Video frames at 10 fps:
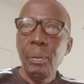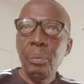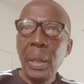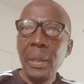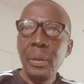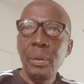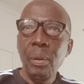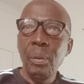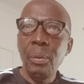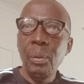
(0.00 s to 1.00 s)
based
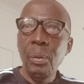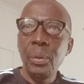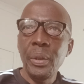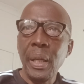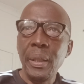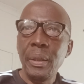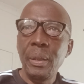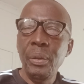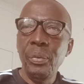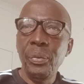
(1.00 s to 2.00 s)
on no
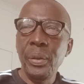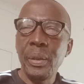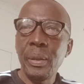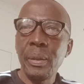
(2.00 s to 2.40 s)
scientific